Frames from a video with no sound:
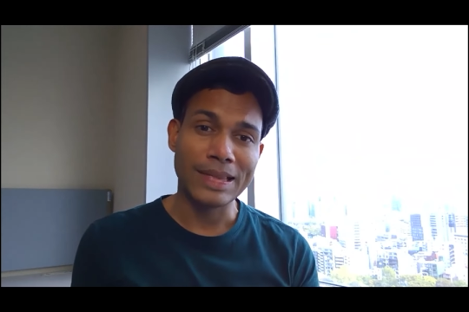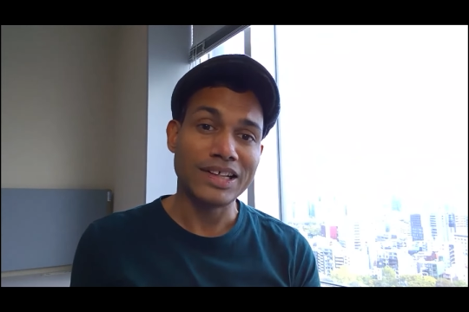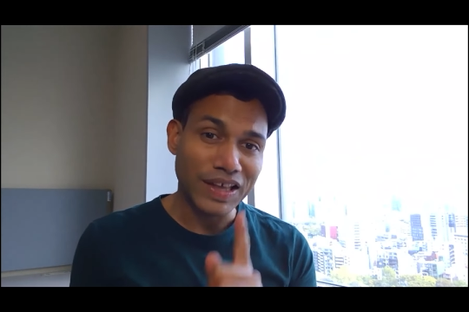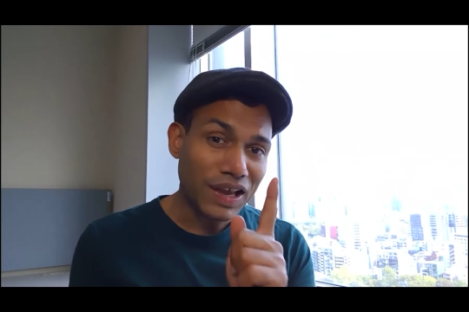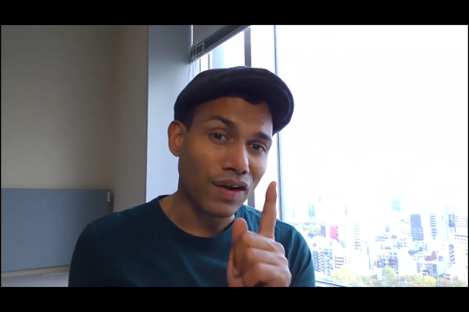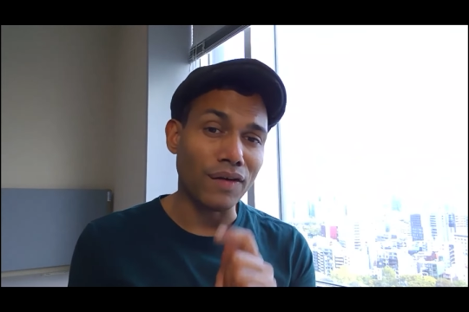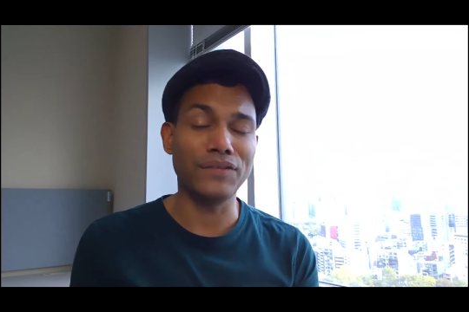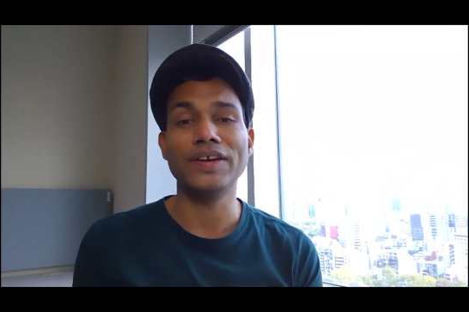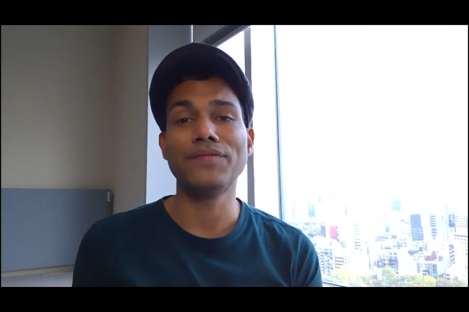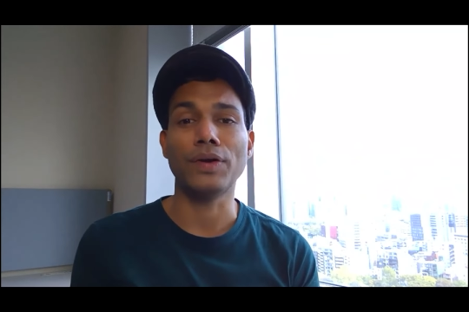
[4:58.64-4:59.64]
Think of
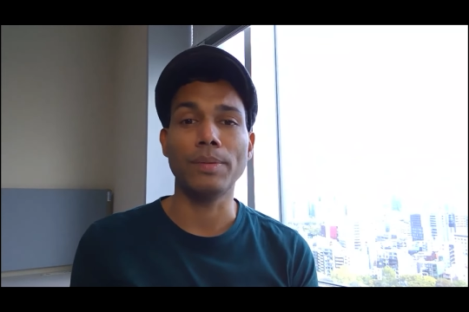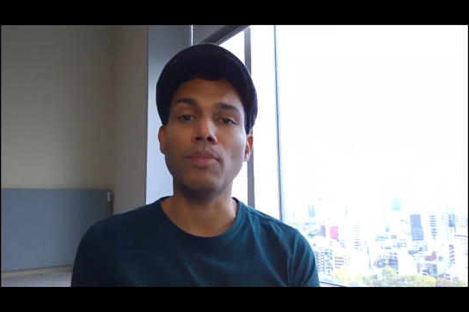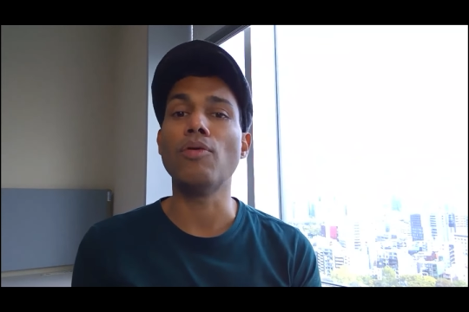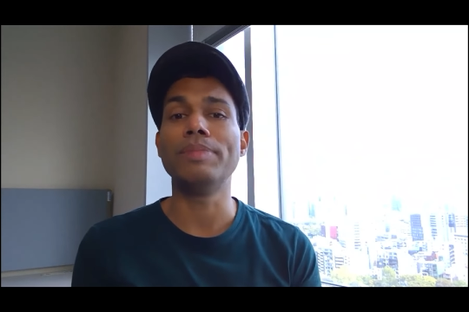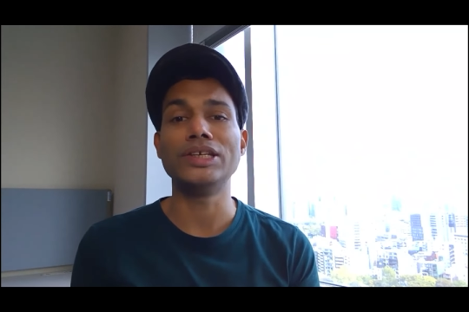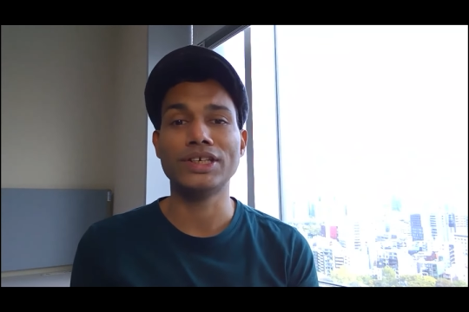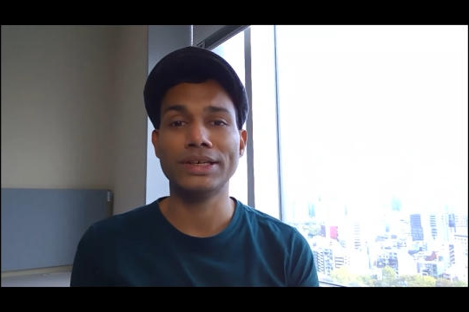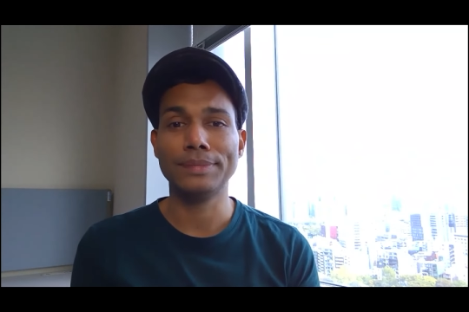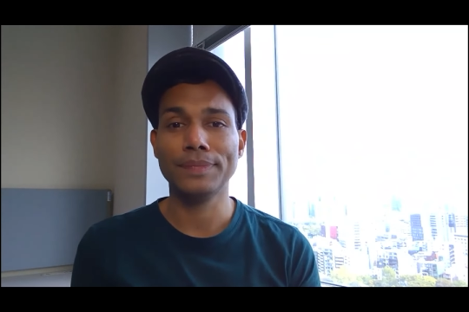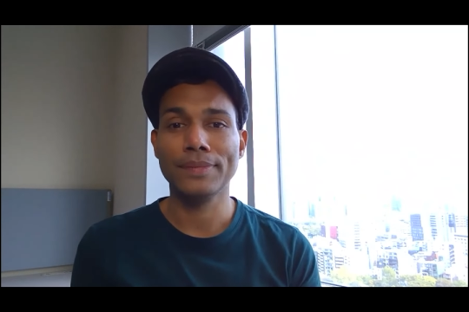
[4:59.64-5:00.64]
it for a moment.
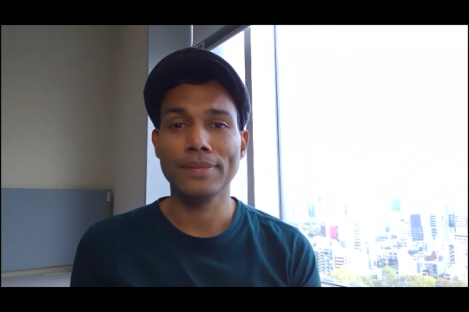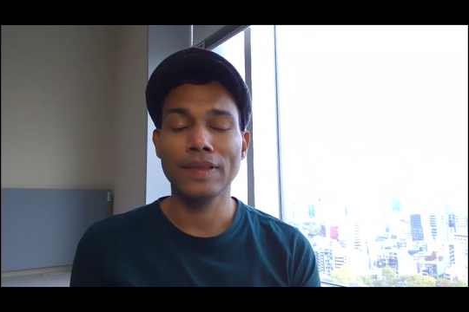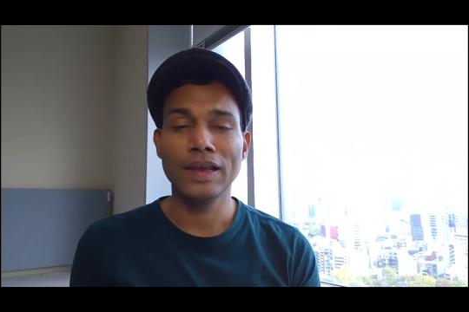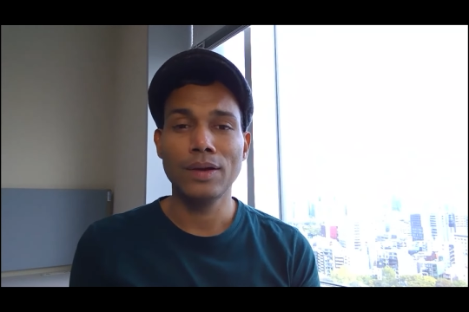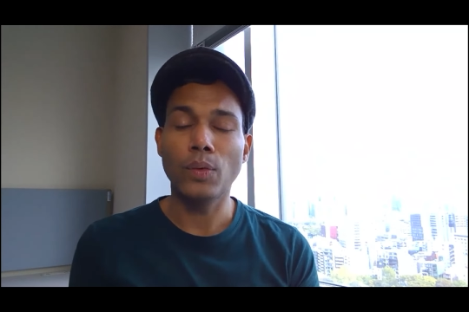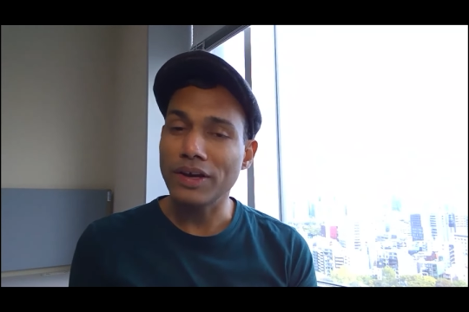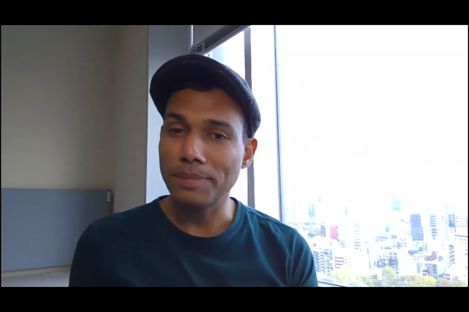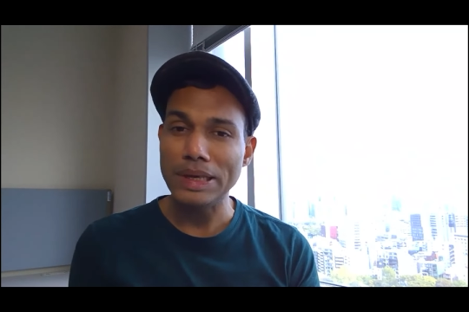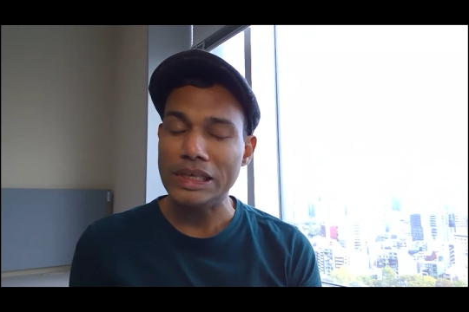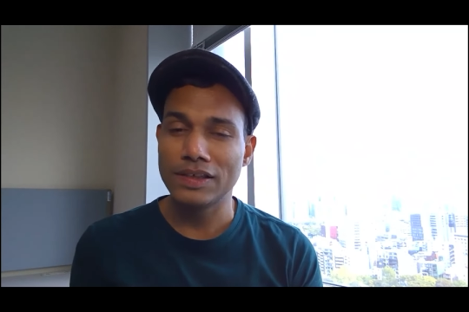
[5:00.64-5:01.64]
What it
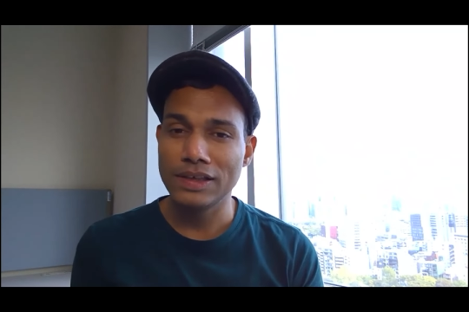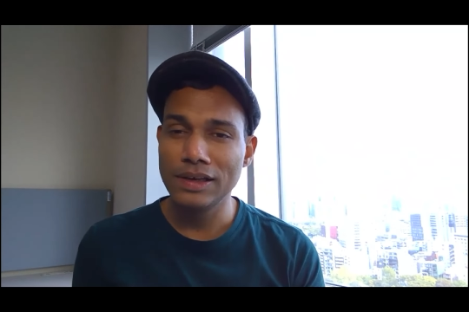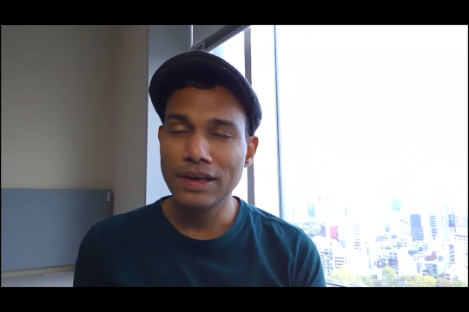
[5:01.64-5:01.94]
means?